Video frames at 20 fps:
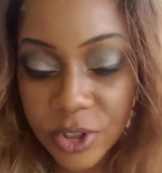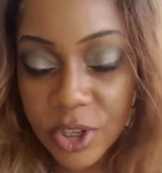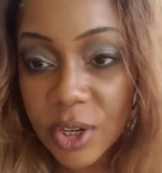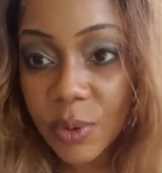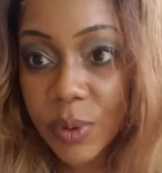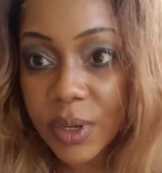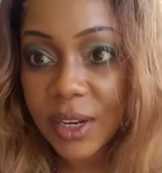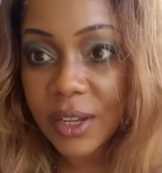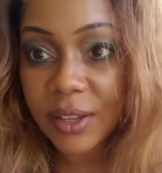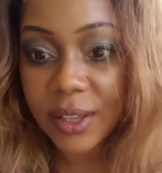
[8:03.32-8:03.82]
you know
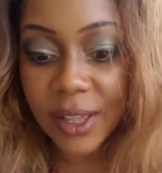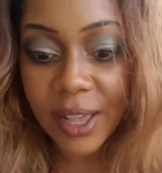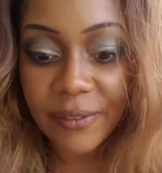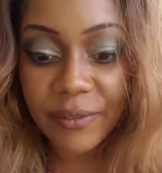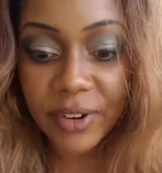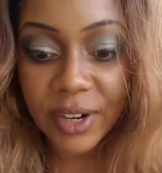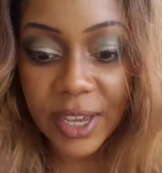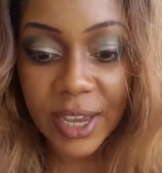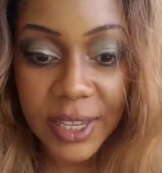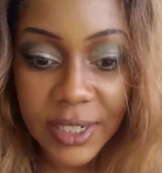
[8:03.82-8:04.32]
what I, I
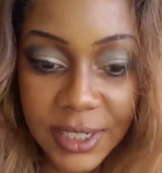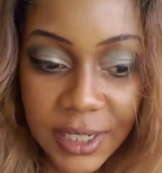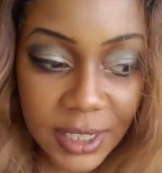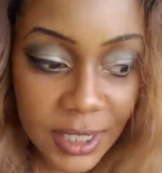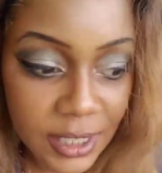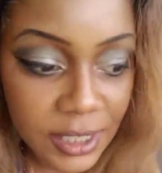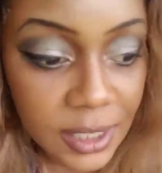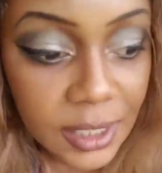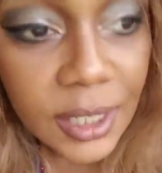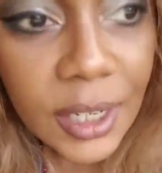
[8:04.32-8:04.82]
forgot to
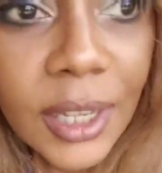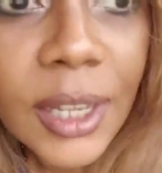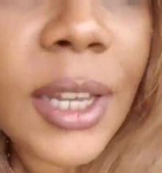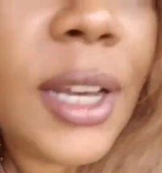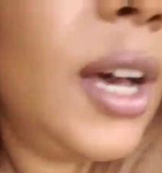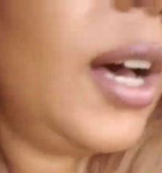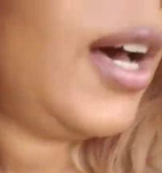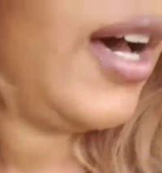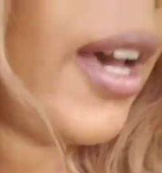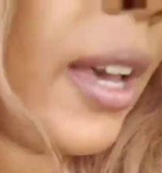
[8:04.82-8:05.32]
get?
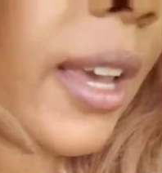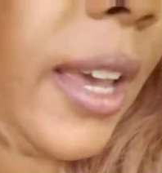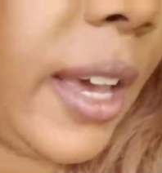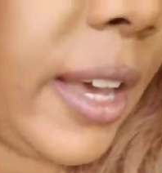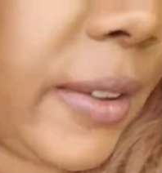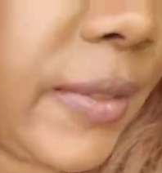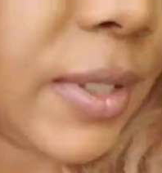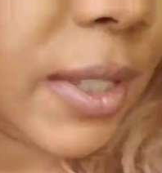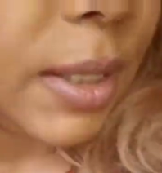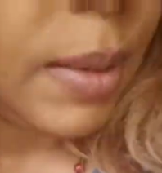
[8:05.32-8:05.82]
I
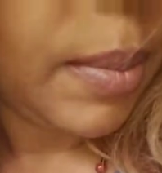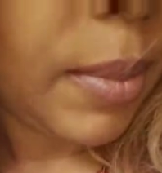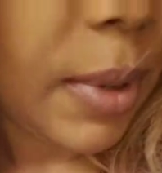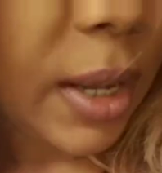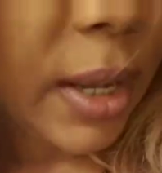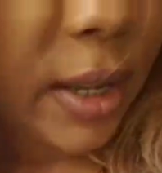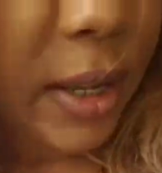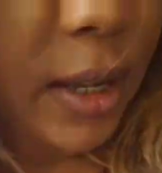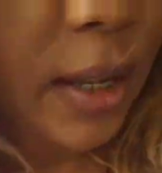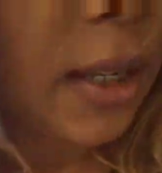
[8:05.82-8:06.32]
have some
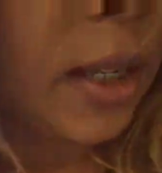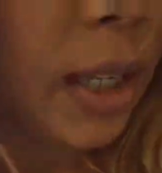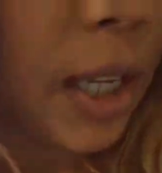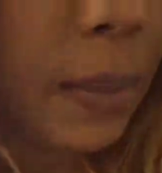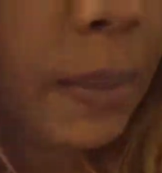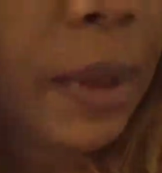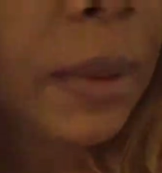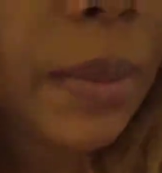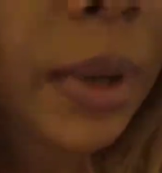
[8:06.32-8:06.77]
uh, lemon